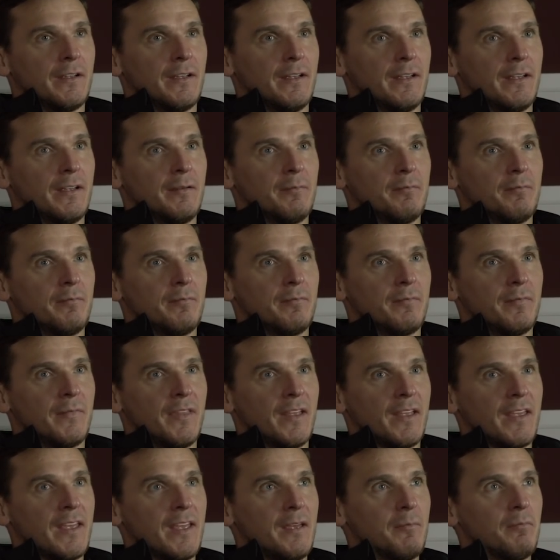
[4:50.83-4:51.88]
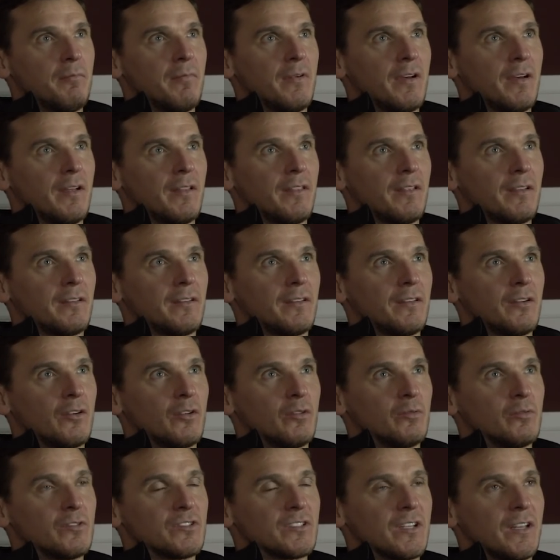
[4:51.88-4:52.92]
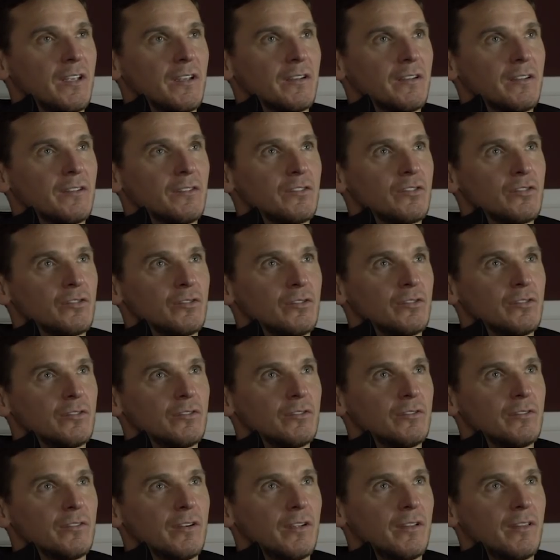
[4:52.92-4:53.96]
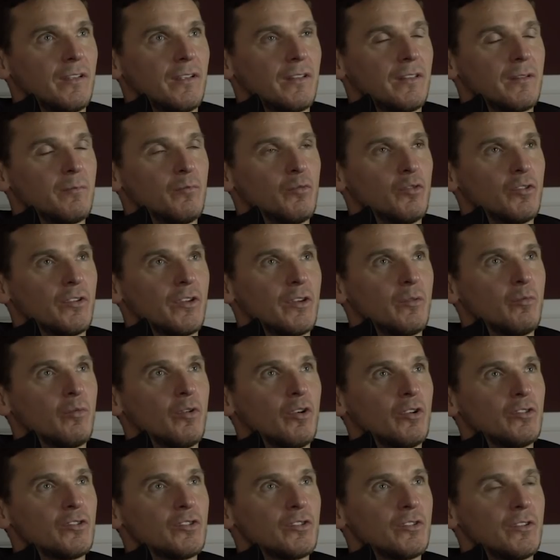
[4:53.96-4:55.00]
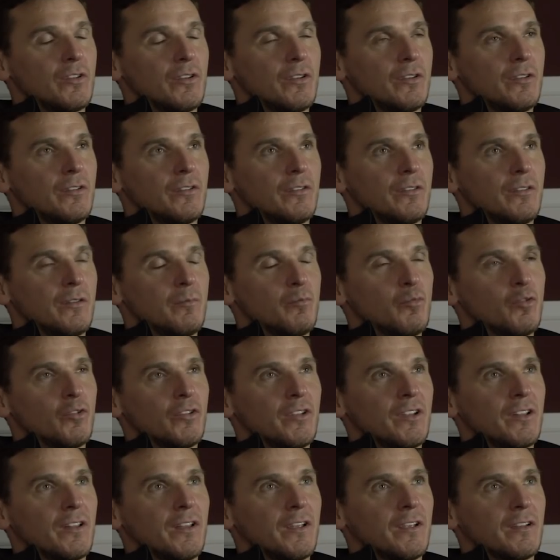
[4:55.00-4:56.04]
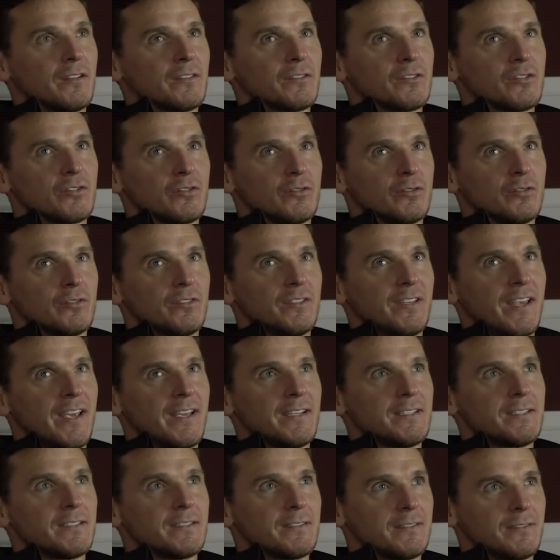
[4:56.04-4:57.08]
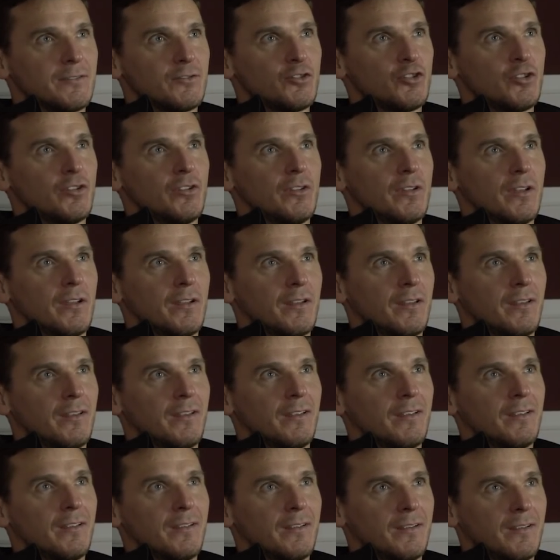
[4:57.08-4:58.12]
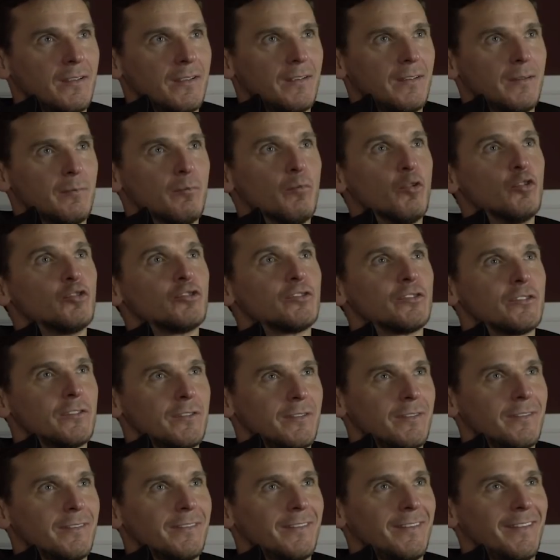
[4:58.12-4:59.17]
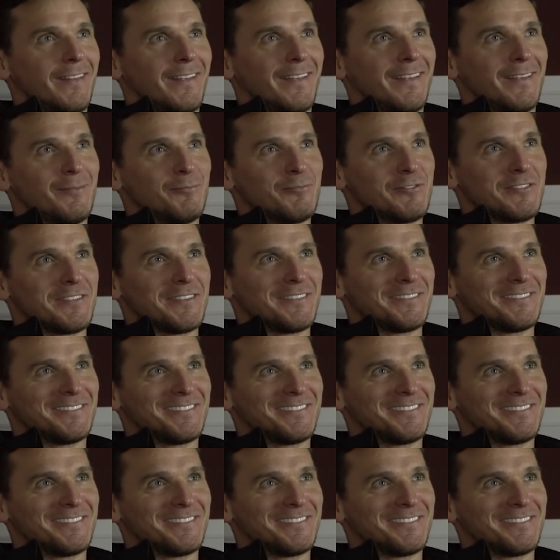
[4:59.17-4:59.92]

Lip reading: the game. I think you're always learning, so I think the more you watch, the more you learn. So yes, tuned into most of the games.